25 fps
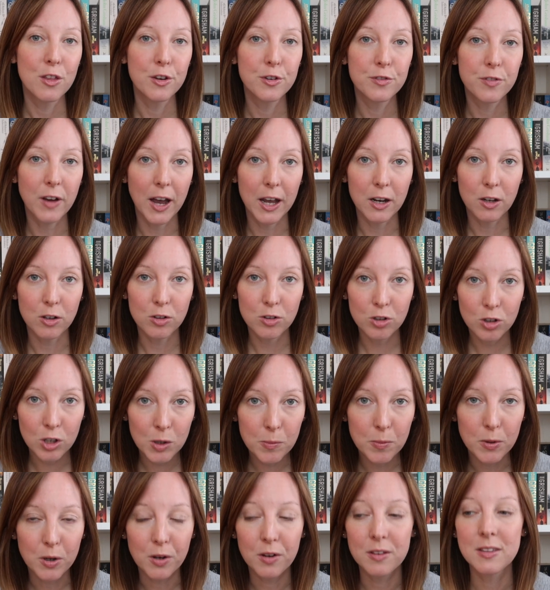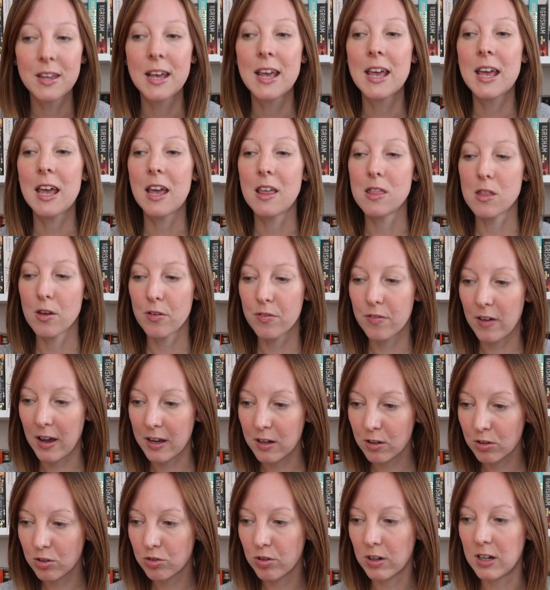the final two books in the
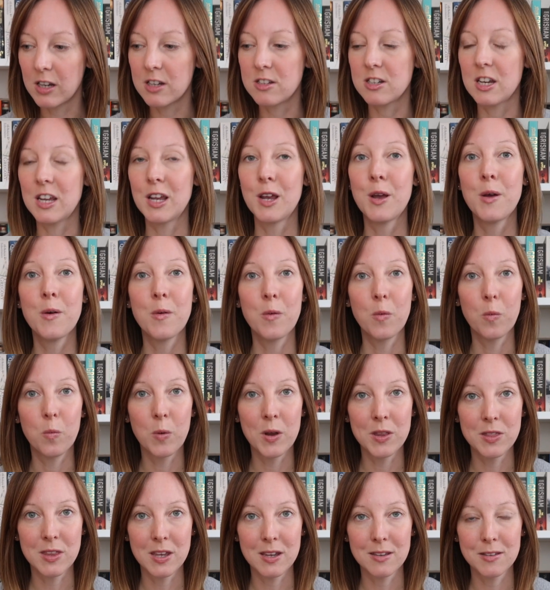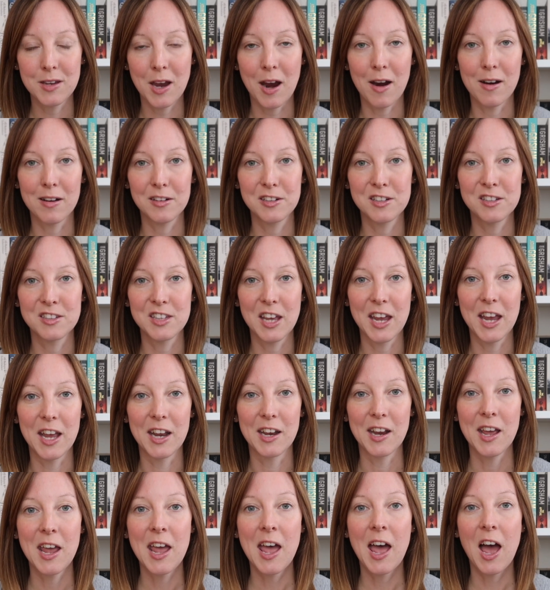final trilogy with these characters
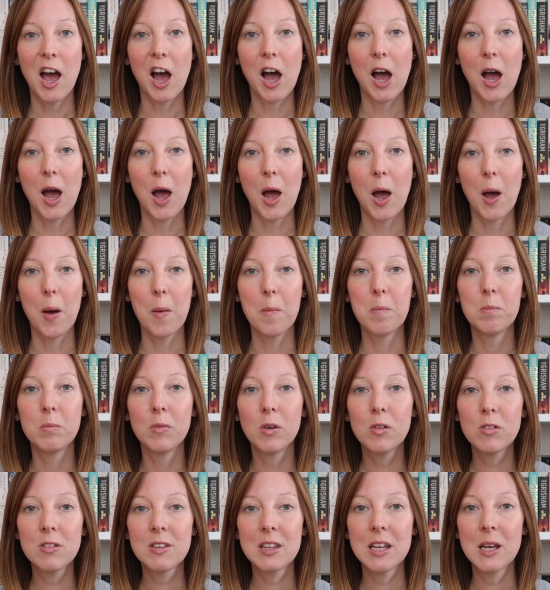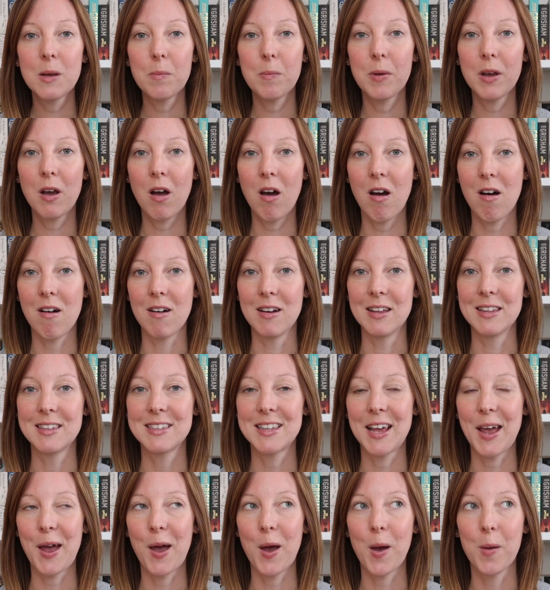in, uh, mostly
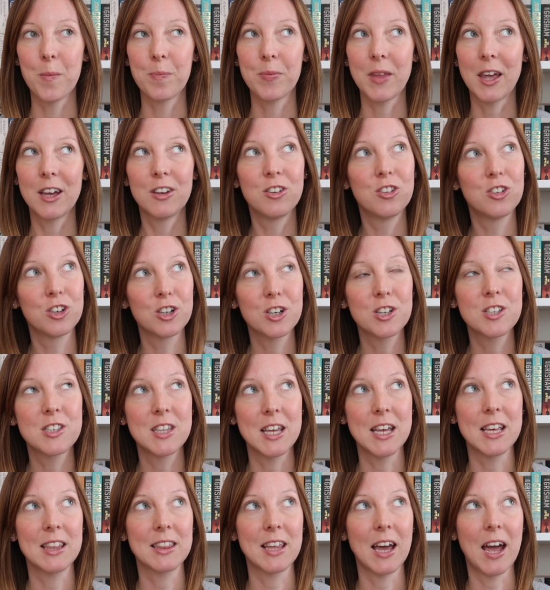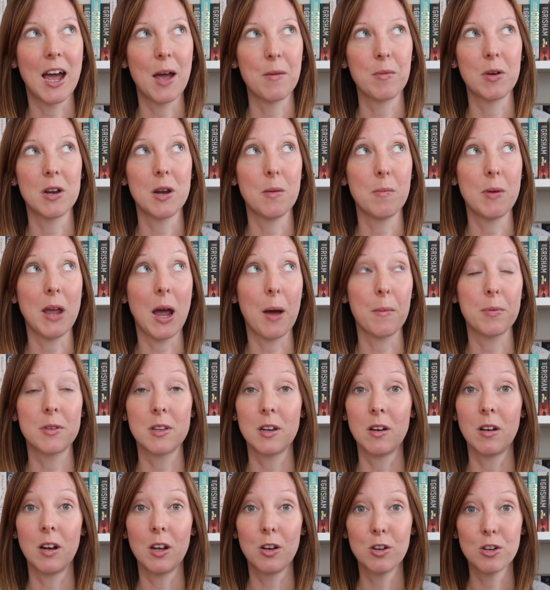because um, I just think that I'm going to be
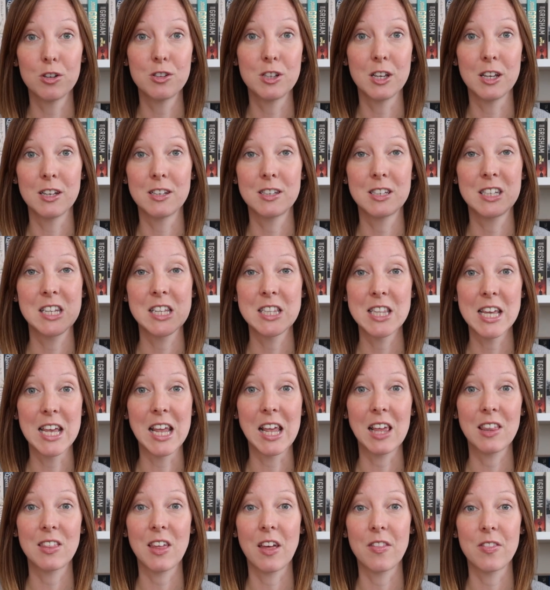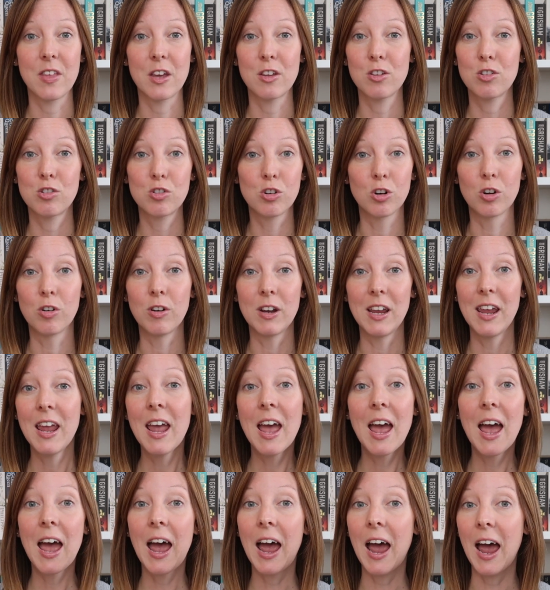absolutely gutted to think that their story
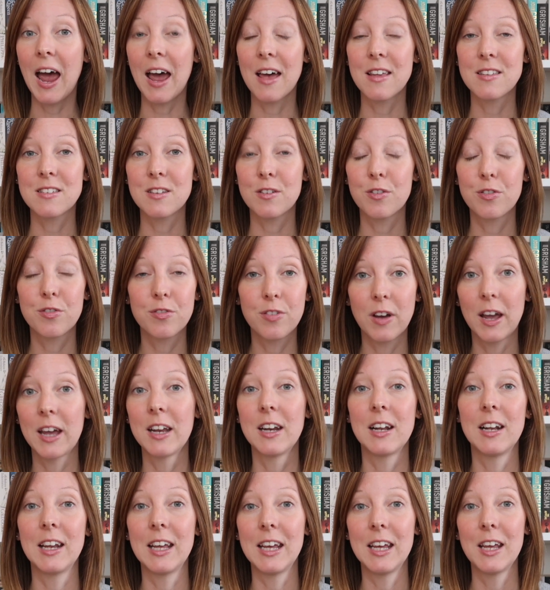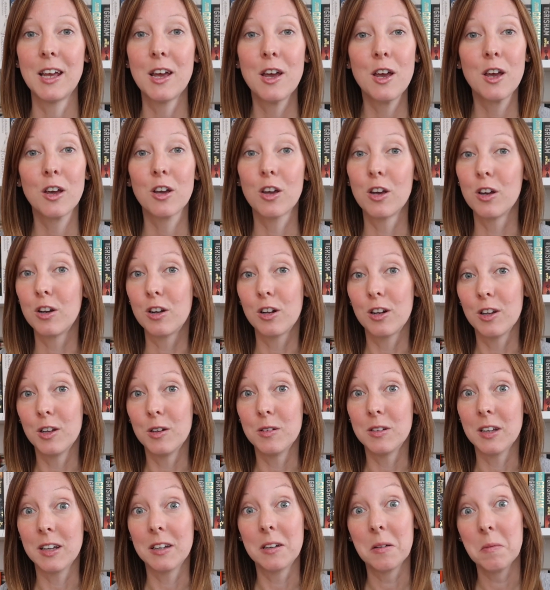has finally
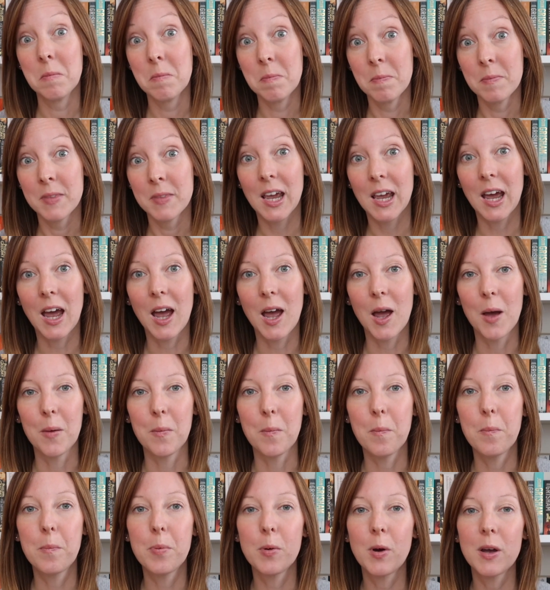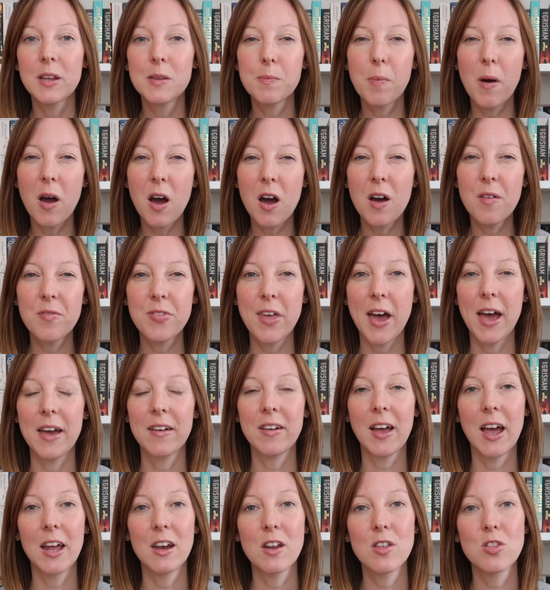concluded. Um, but as part of that,
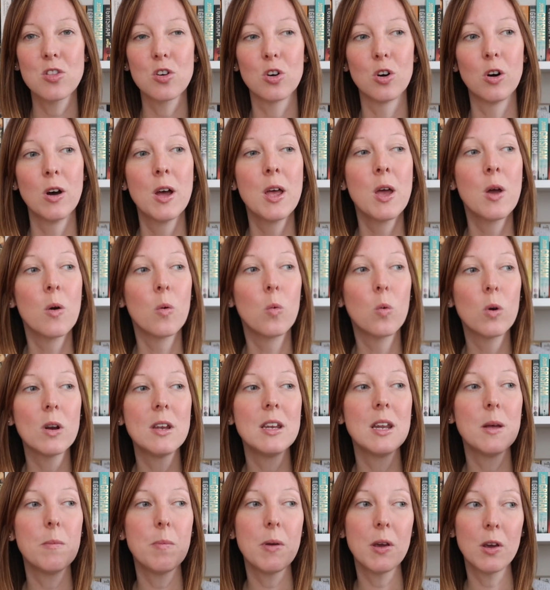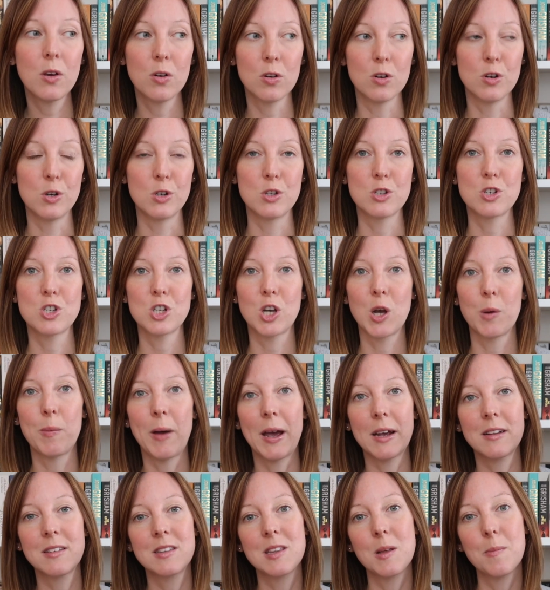I kind of thought, wouldn't it be good to go
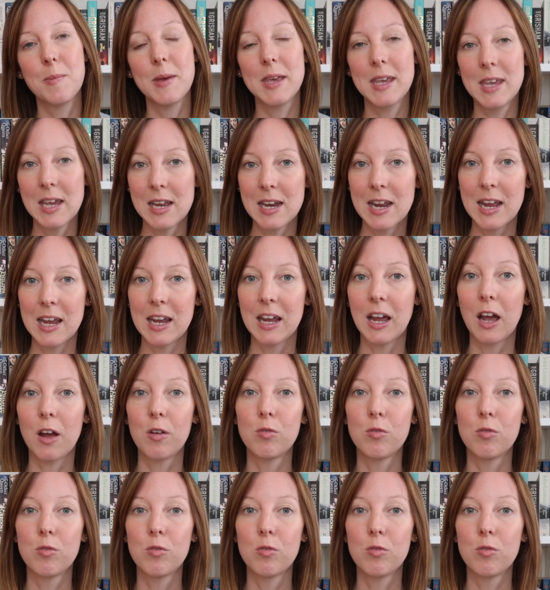back to the beginning